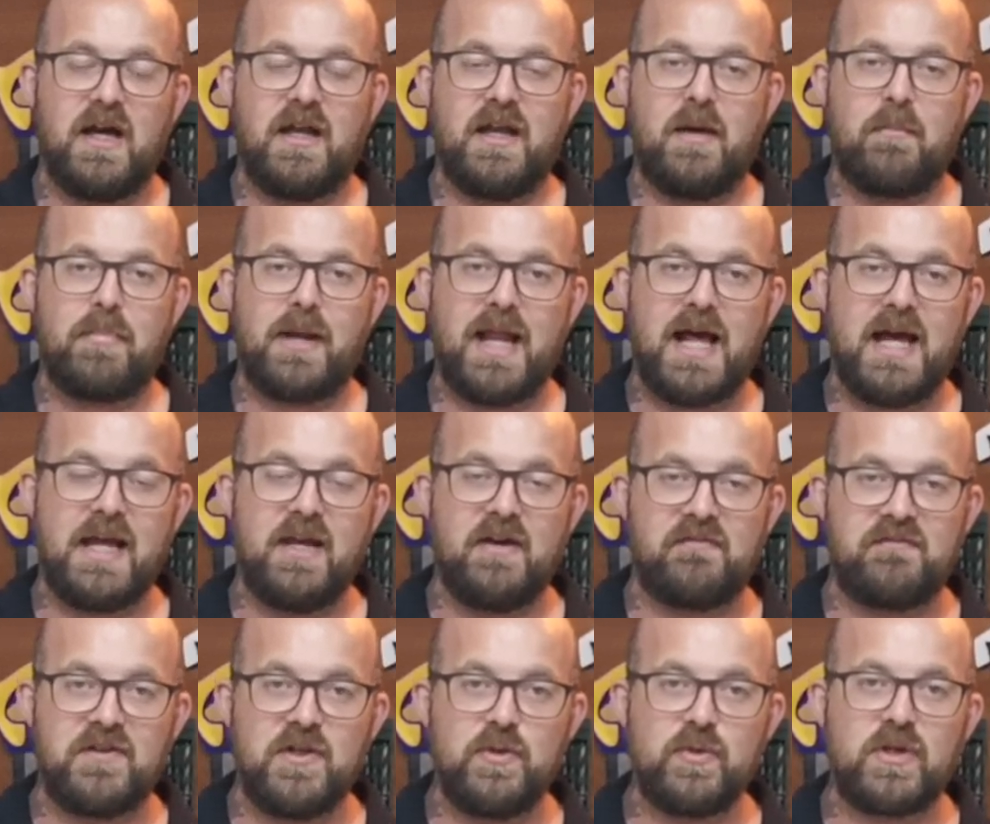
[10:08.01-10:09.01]
and apply
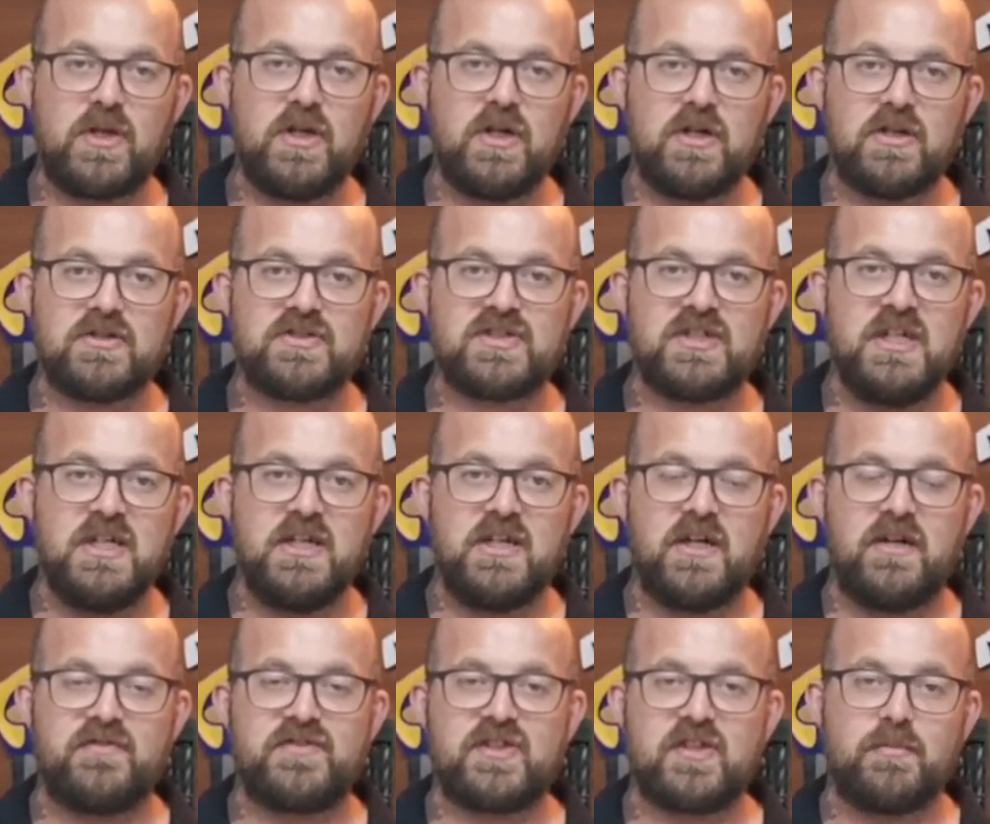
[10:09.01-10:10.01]
a few coats
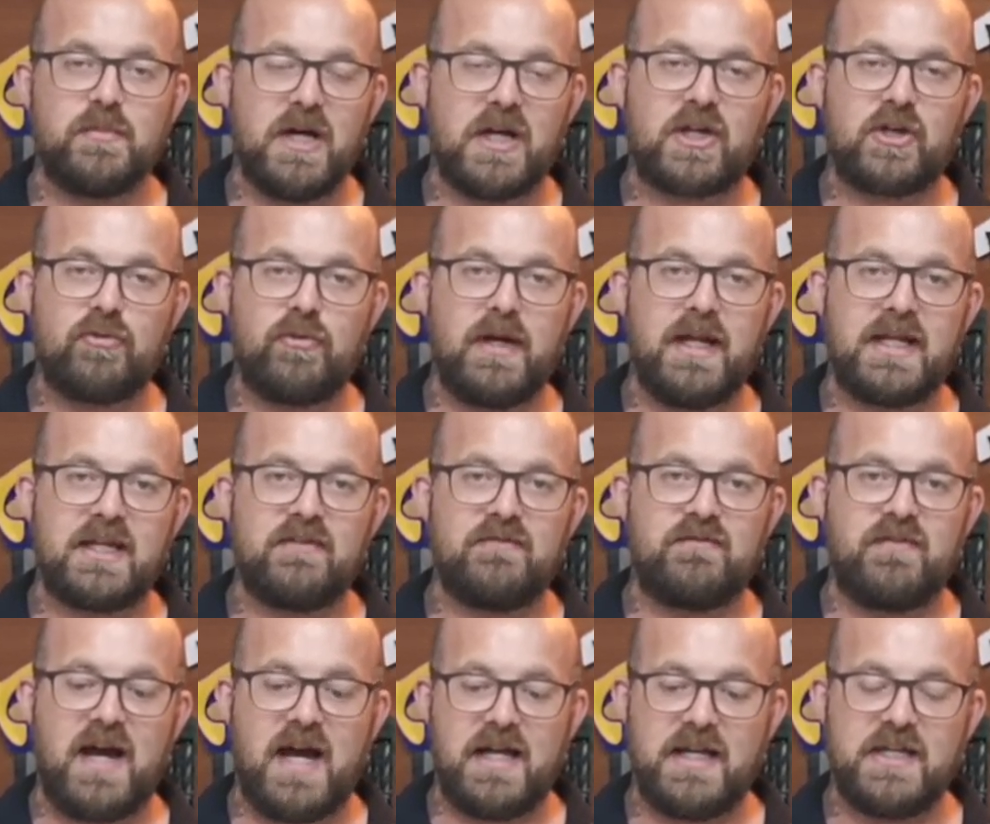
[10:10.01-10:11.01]
of some
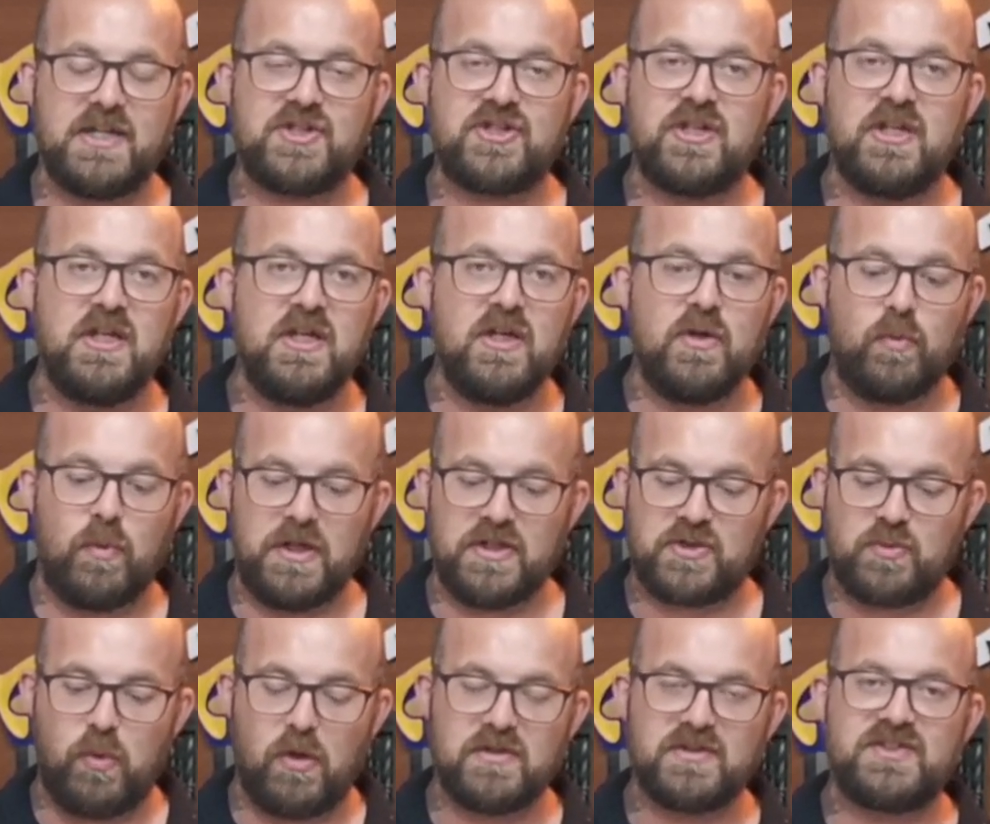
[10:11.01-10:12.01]
acrylic varnish,
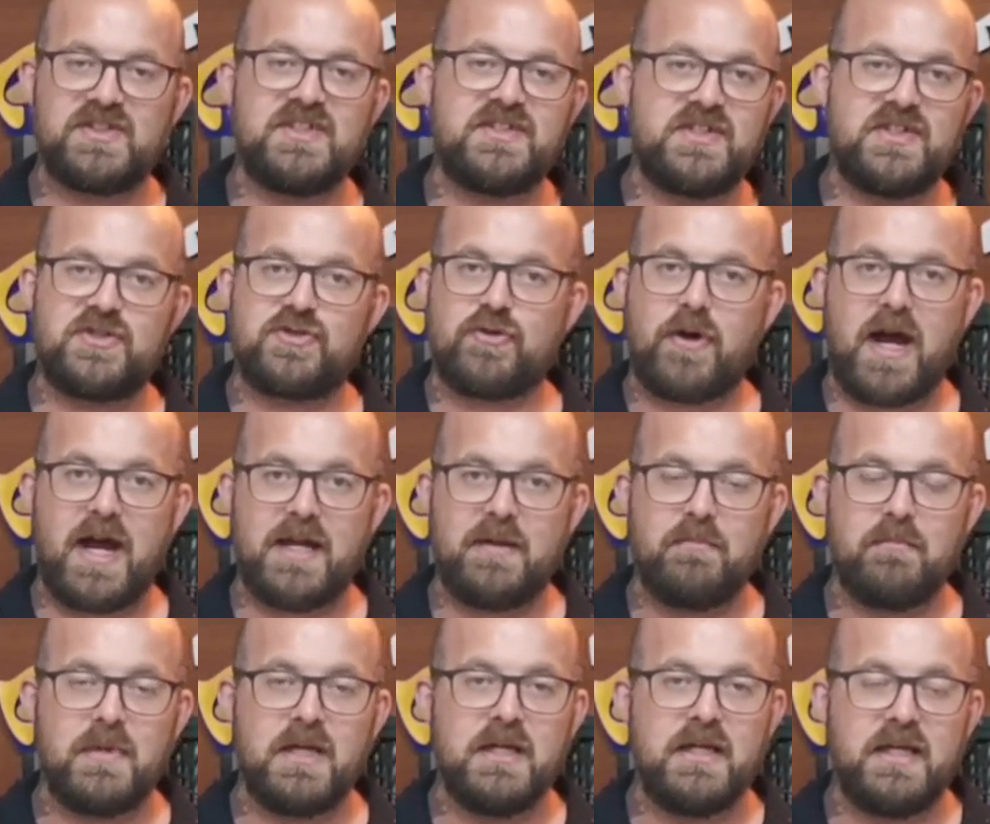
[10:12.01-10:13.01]
which once this is
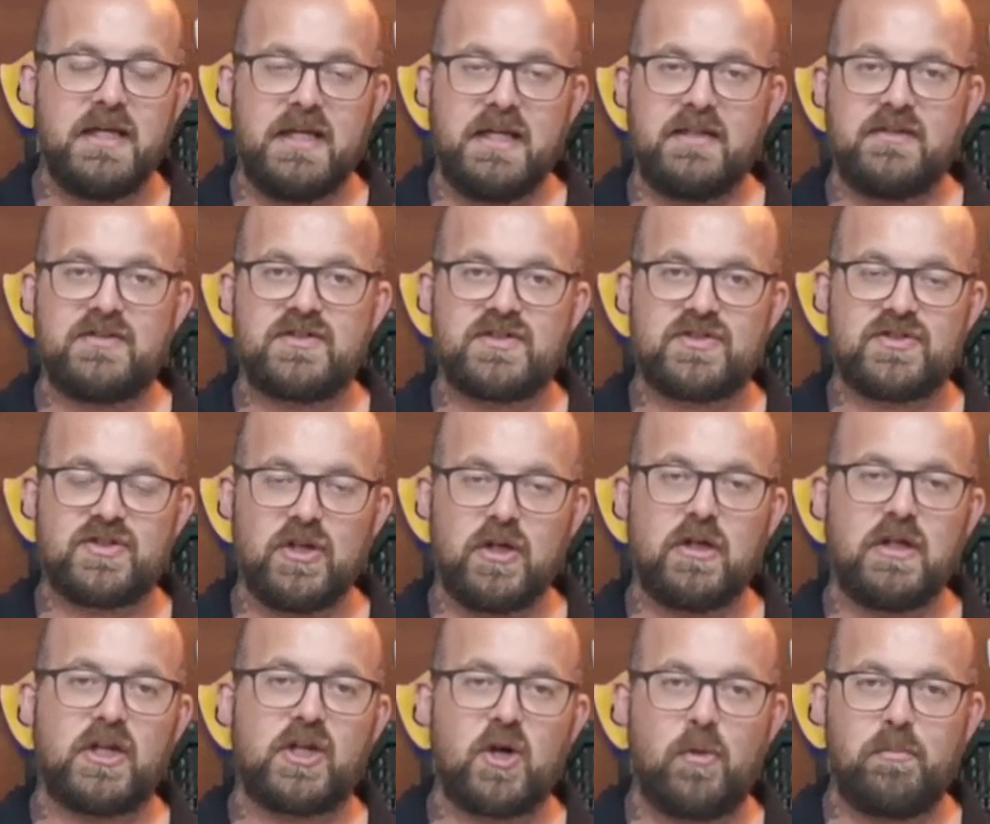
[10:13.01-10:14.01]
dry, it's
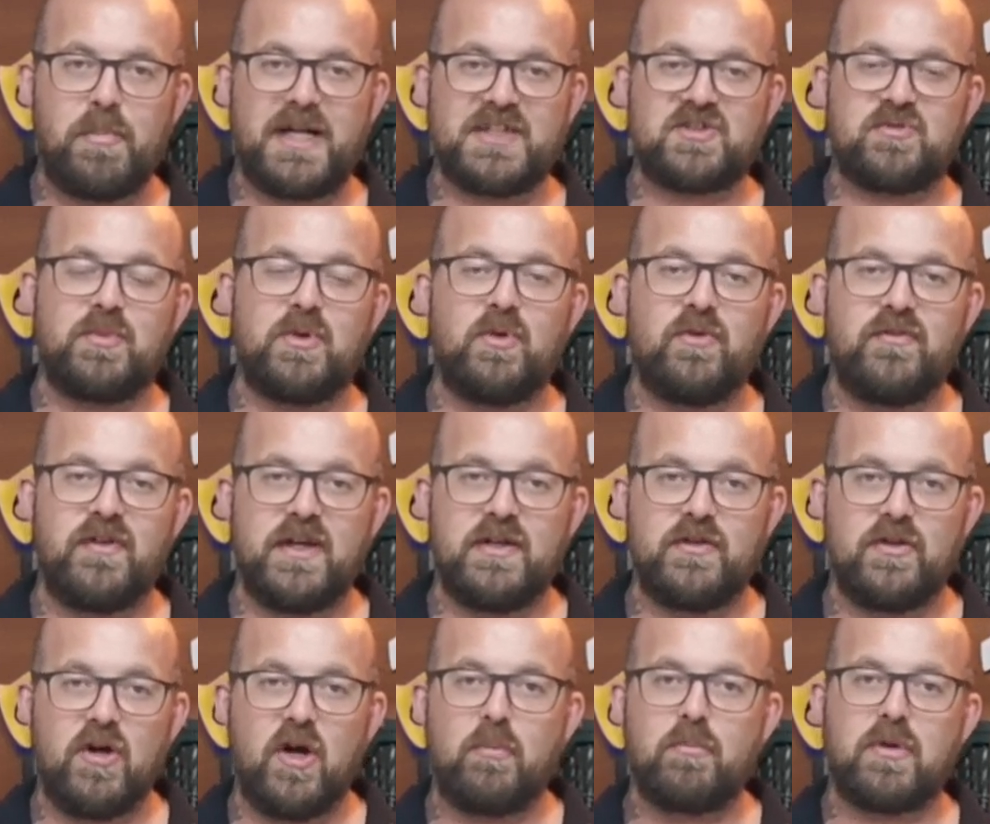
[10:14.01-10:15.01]
totally compatible with
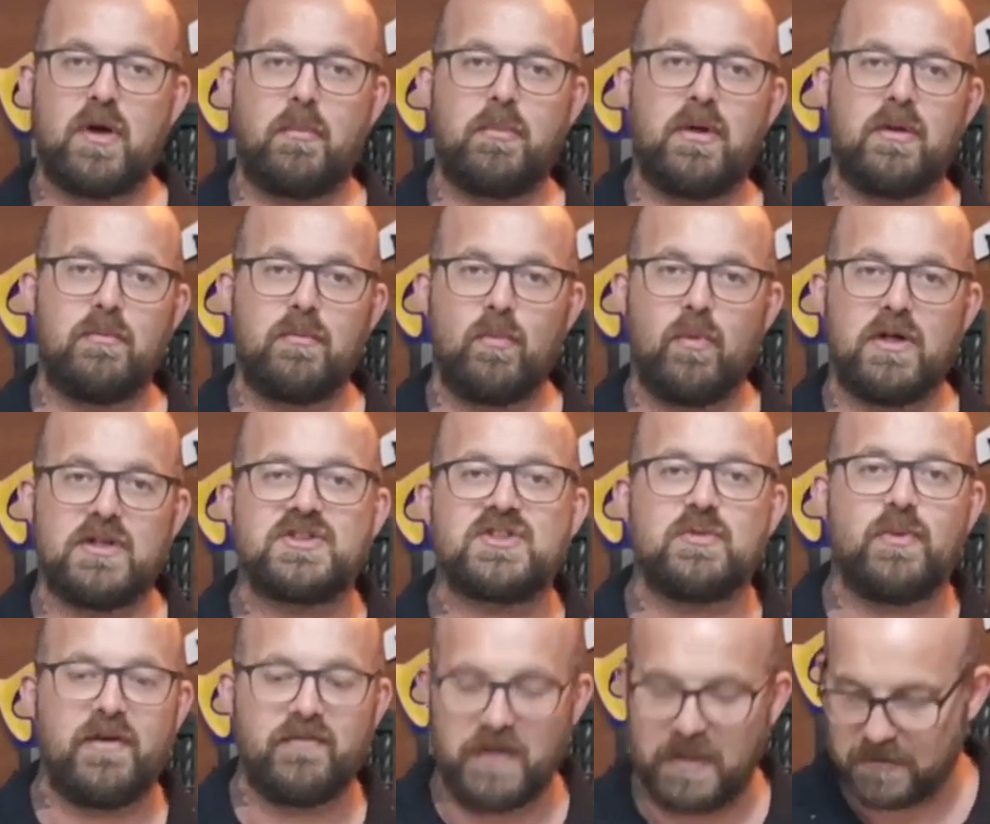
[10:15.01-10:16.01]
it, no problem
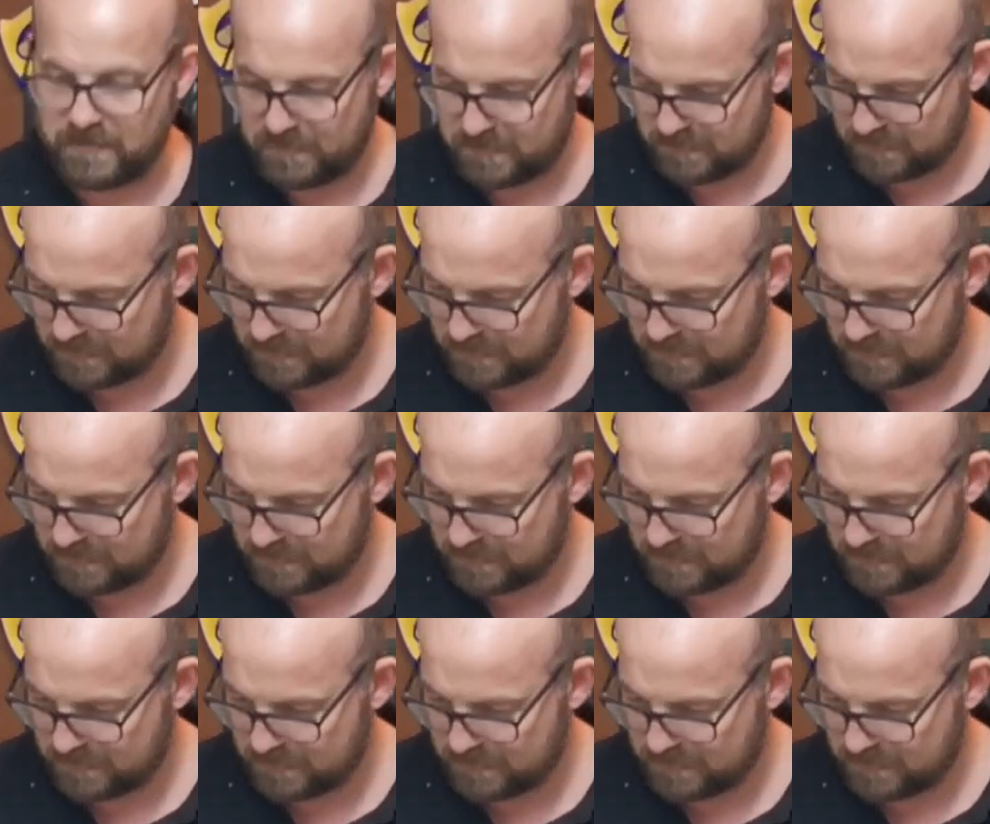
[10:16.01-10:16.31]
whatsoever.